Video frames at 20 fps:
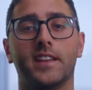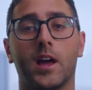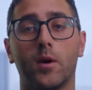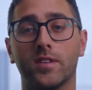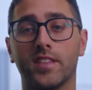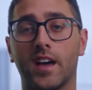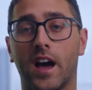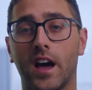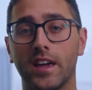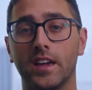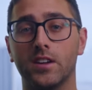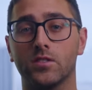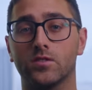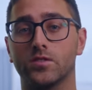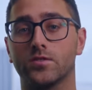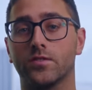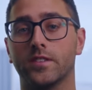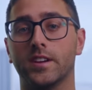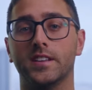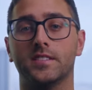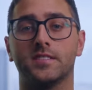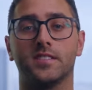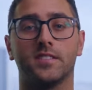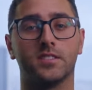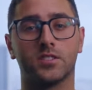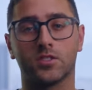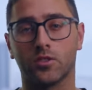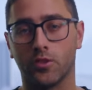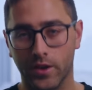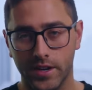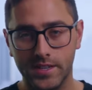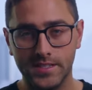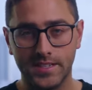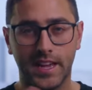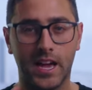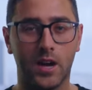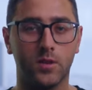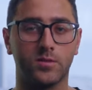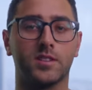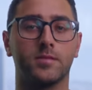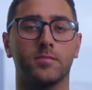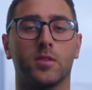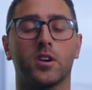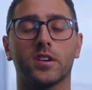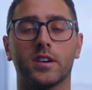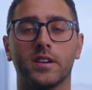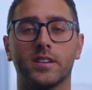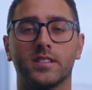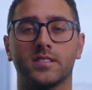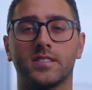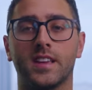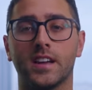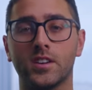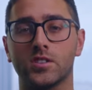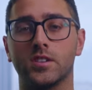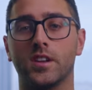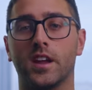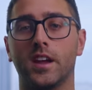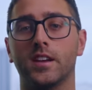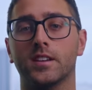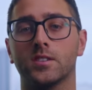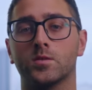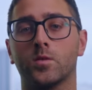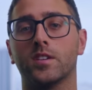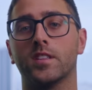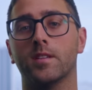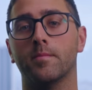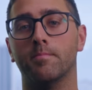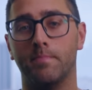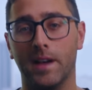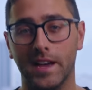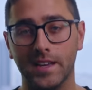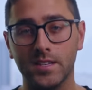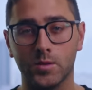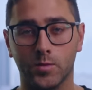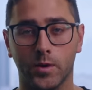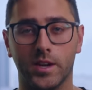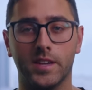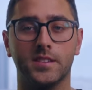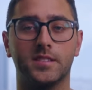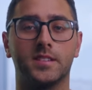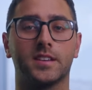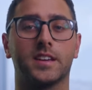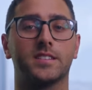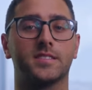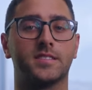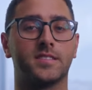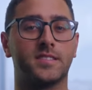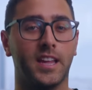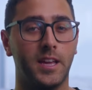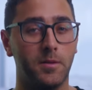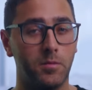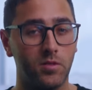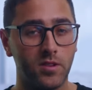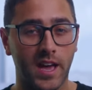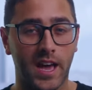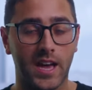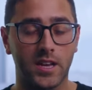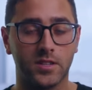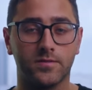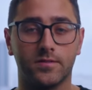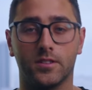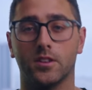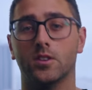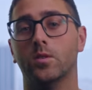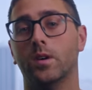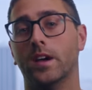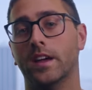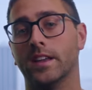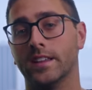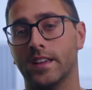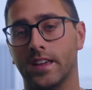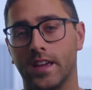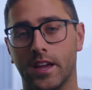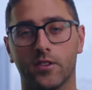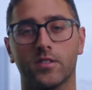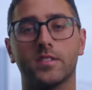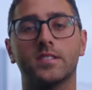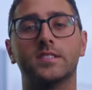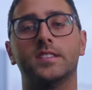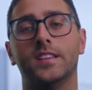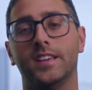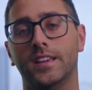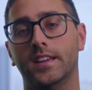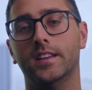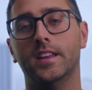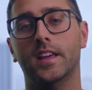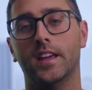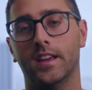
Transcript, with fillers: Now, with high interest rates and this crazy housing market, Section 8 is one of the best ways to get stable cash flow and guaranteed